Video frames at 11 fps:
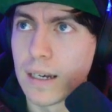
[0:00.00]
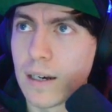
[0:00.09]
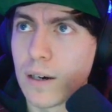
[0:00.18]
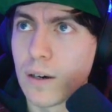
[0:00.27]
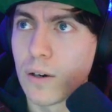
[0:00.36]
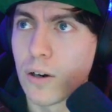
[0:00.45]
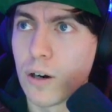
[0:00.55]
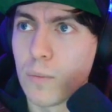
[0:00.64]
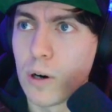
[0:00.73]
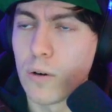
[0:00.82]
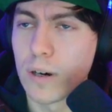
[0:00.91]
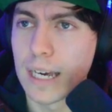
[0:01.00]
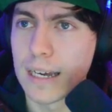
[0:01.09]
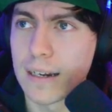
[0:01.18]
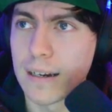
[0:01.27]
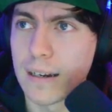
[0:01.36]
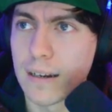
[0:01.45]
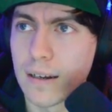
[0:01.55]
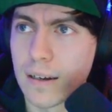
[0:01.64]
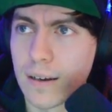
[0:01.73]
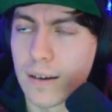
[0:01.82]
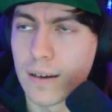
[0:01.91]
Kommo-o again.
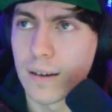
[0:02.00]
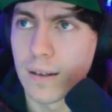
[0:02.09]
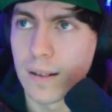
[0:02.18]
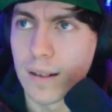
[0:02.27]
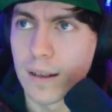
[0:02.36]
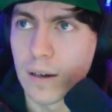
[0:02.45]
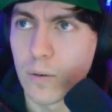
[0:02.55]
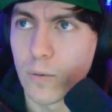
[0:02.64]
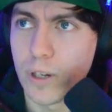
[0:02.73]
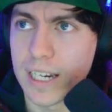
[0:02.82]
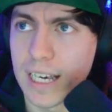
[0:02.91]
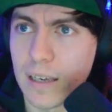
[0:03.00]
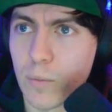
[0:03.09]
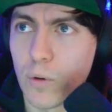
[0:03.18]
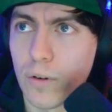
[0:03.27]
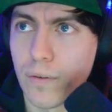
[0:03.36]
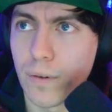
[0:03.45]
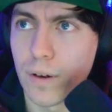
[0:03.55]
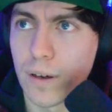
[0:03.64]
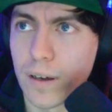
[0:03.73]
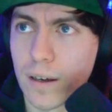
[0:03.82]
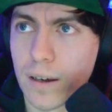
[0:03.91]
We take a move.
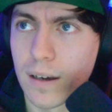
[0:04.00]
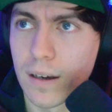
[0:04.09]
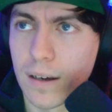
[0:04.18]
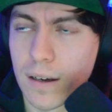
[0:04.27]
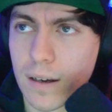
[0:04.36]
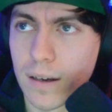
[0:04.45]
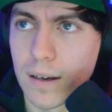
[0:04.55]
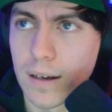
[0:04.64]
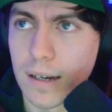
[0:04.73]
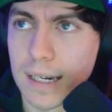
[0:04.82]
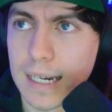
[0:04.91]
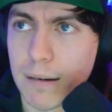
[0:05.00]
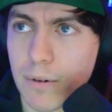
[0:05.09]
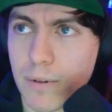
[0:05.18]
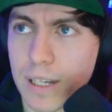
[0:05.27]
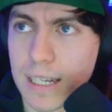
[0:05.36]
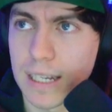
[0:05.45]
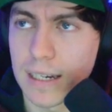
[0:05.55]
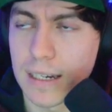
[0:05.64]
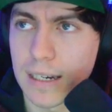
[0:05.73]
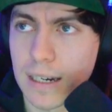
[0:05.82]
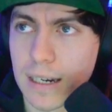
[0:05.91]
Resisted
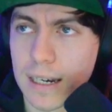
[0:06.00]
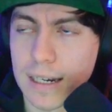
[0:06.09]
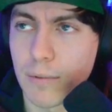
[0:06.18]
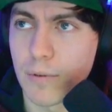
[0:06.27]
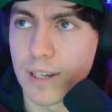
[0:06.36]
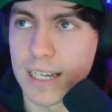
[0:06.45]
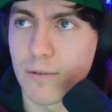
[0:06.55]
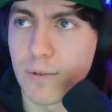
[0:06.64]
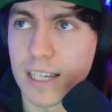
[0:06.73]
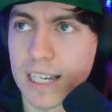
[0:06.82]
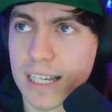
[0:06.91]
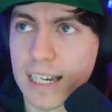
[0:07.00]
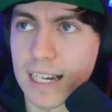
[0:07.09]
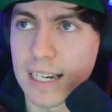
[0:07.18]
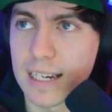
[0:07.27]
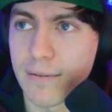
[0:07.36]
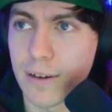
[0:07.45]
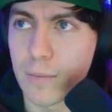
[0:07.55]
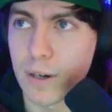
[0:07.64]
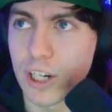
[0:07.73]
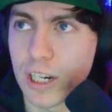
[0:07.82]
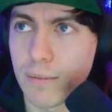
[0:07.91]
and very much
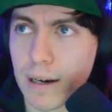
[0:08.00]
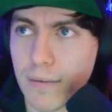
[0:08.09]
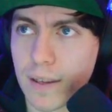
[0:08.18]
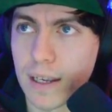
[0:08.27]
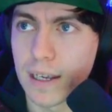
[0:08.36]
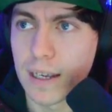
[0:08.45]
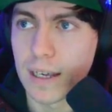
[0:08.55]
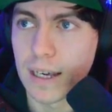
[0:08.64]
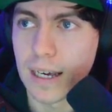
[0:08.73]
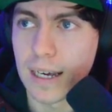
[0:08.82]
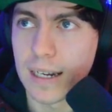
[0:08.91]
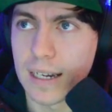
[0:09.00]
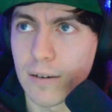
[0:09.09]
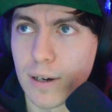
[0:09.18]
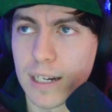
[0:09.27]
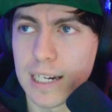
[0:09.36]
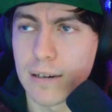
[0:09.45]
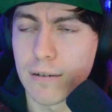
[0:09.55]
debuffed. And yeah, right here.